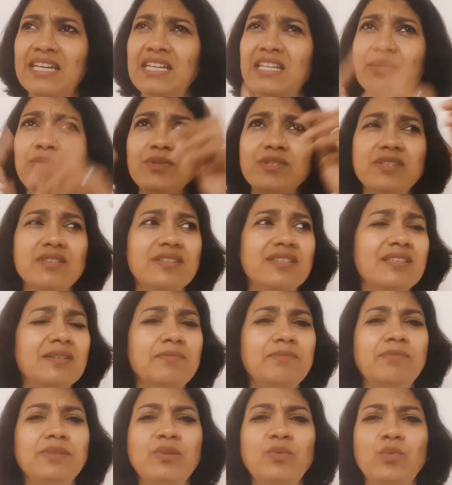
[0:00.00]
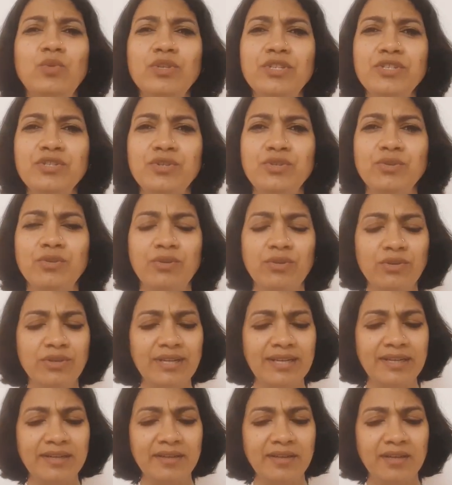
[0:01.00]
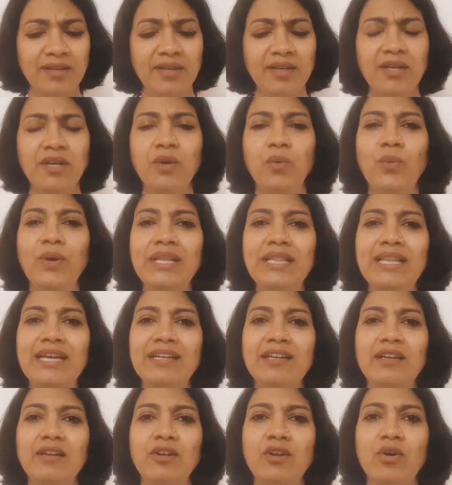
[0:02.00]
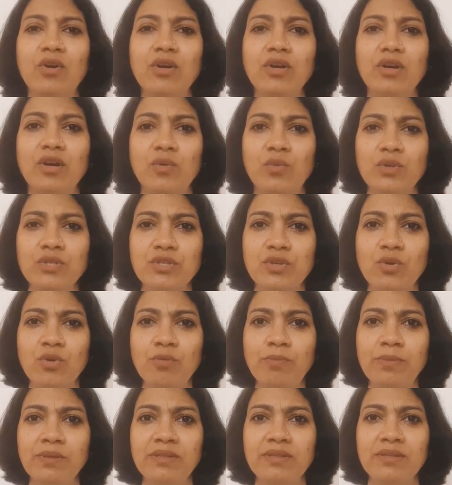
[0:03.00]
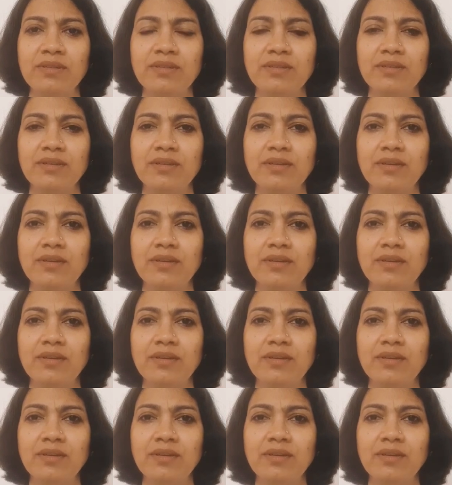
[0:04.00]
There was a simple wooden door, and when that lock was opened,